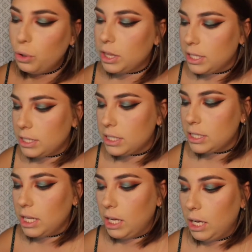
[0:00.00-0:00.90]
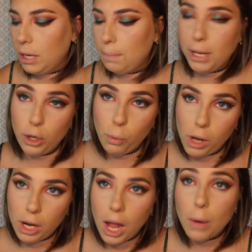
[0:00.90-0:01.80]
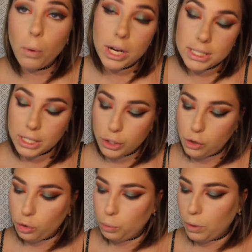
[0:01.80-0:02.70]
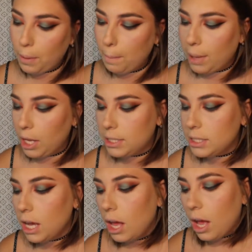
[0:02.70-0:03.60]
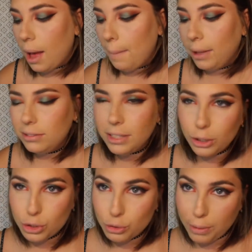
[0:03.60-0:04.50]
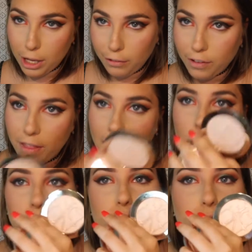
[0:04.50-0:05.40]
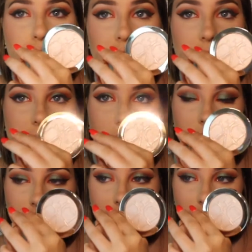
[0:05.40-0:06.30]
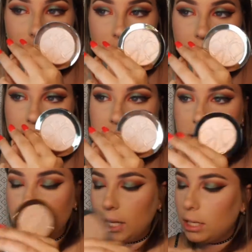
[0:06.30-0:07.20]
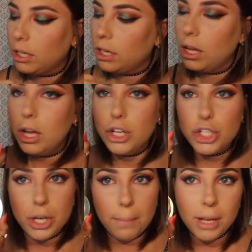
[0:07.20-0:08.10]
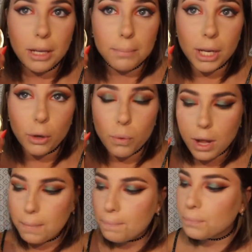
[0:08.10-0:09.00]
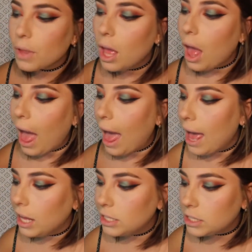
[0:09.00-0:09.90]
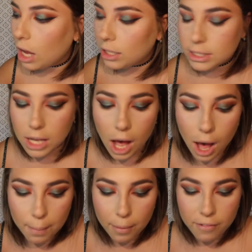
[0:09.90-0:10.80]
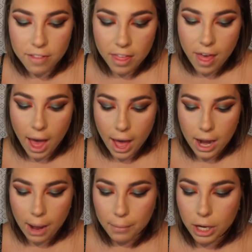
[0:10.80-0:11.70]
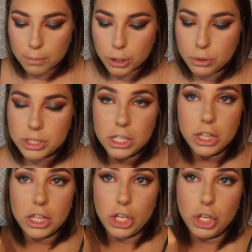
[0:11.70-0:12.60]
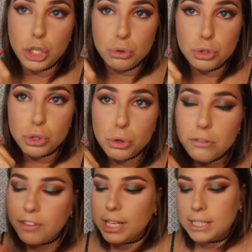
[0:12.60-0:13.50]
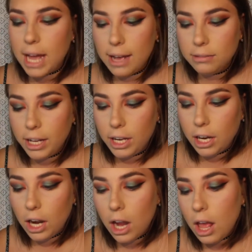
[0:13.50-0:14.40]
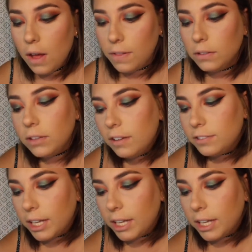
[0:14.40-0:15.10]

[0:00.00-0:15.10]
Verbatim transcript: two. This is the pink one. I wanted to get the gold one, but I'm a little too pale for that one. So this is the nice and champagne pink one. And on top of that, I'm going to be using the new Too Faced highlighter, the Love